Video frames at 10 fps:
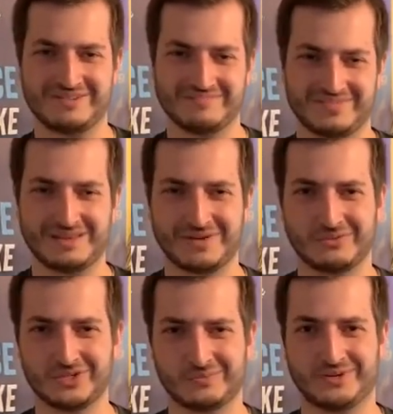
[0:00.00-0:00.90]
They might
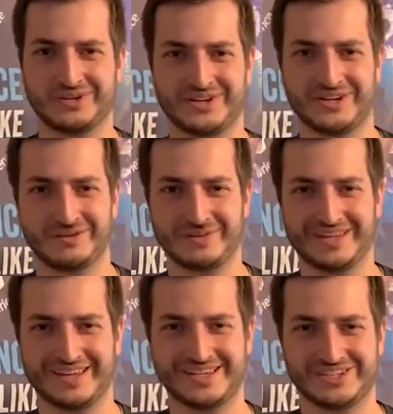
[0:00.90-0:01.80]
whisper in your ear and be
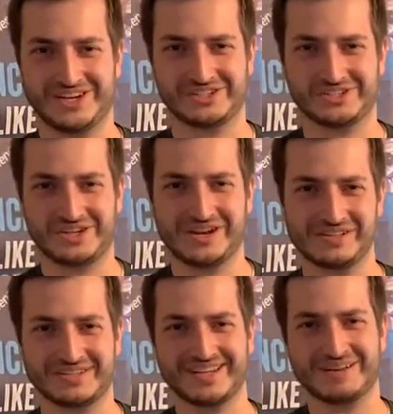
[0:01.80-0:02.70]
like, hey, change the channel.
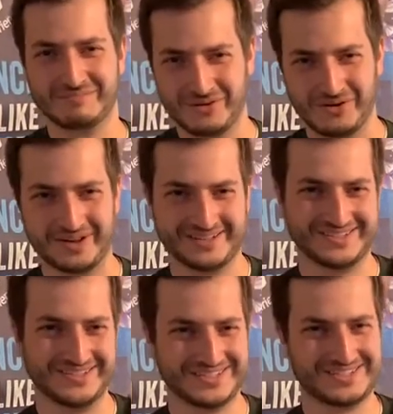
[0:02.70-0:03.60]
This is kind of boring.
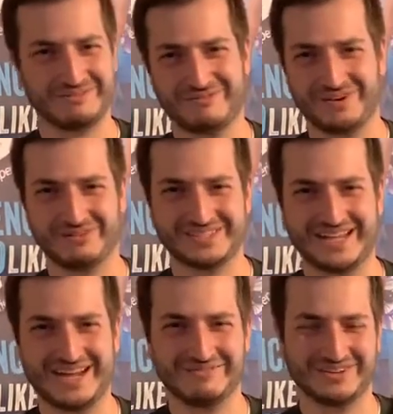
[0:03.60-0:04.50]
So it's just a fun one to
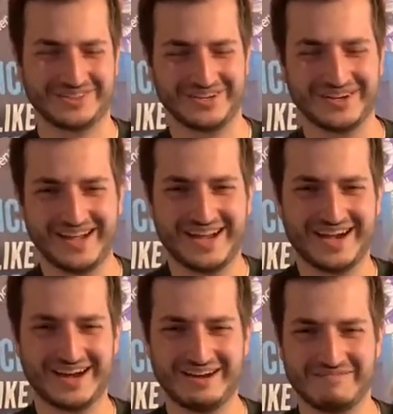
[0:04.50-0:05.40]
have with you.
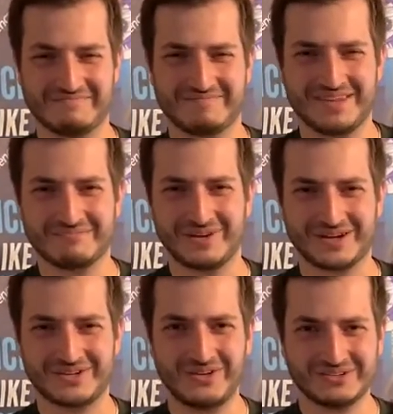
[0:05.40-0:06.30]

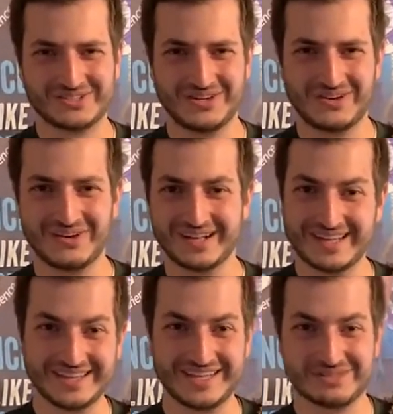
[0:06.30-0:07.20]
But cool. So
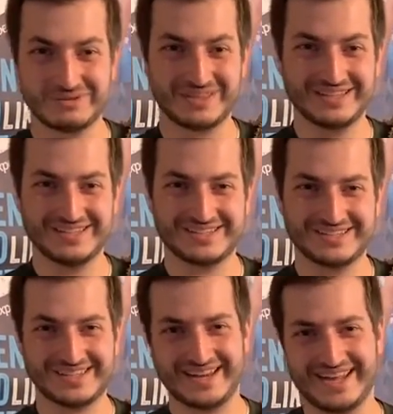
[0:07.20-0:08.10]
again, these were the lizards
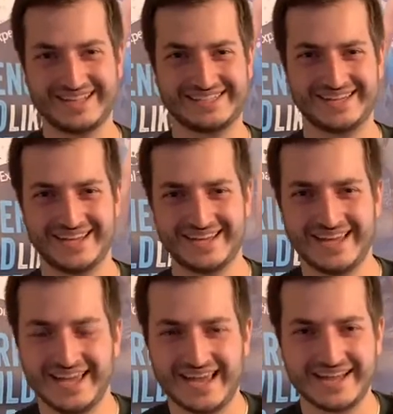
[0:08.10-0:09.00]
that I had
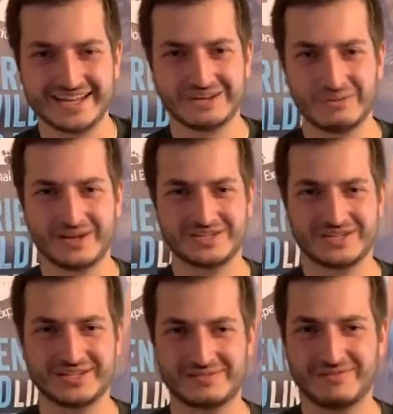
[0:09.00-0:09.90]
today. Any
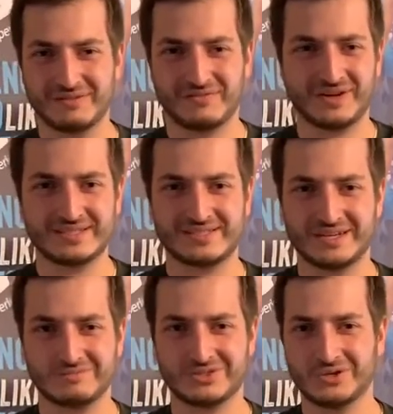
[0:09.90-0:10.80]
questions, feel free to
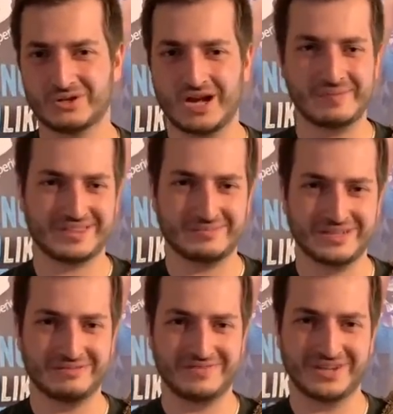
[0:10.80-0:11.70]
send them through, comment them on
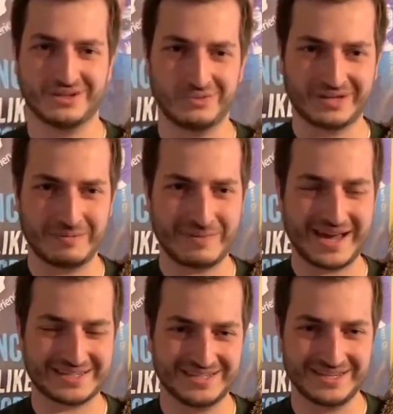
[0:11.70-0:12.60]
the video. We'll get
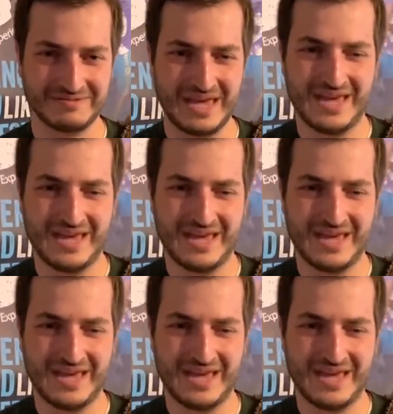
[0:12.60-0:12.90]
back to you.